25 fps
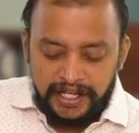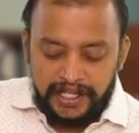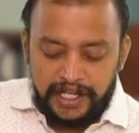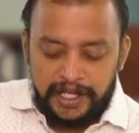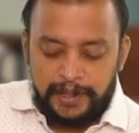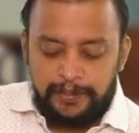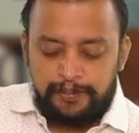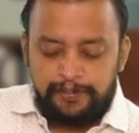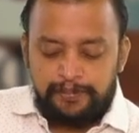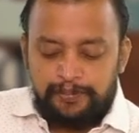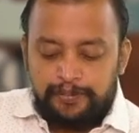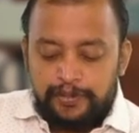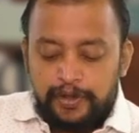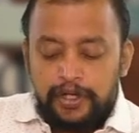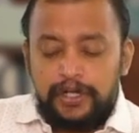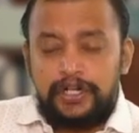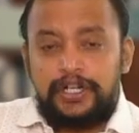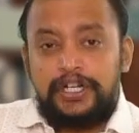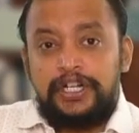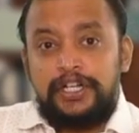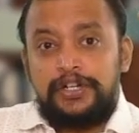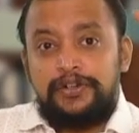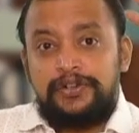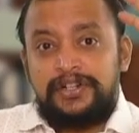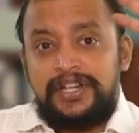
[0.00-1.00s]

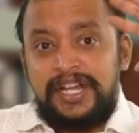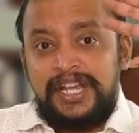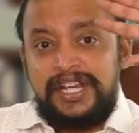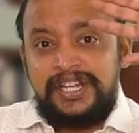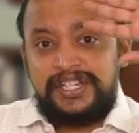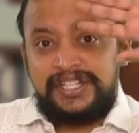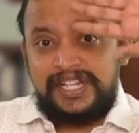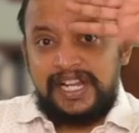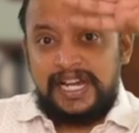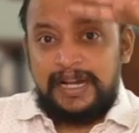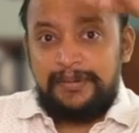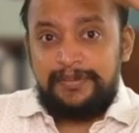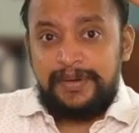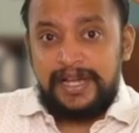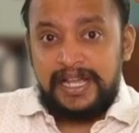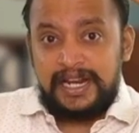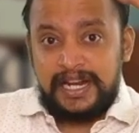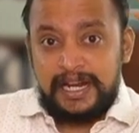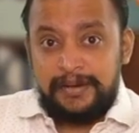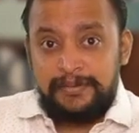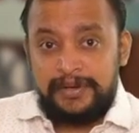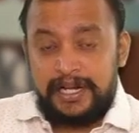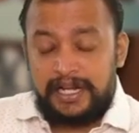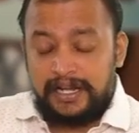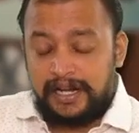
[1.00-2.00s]
Import duty shall be
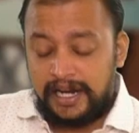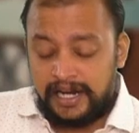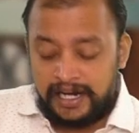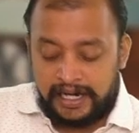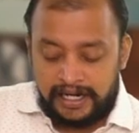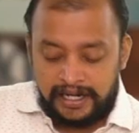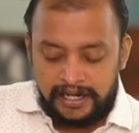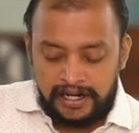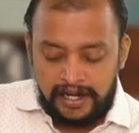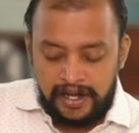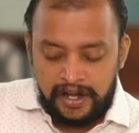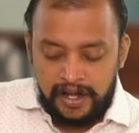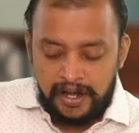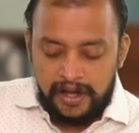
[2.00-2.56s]
remitted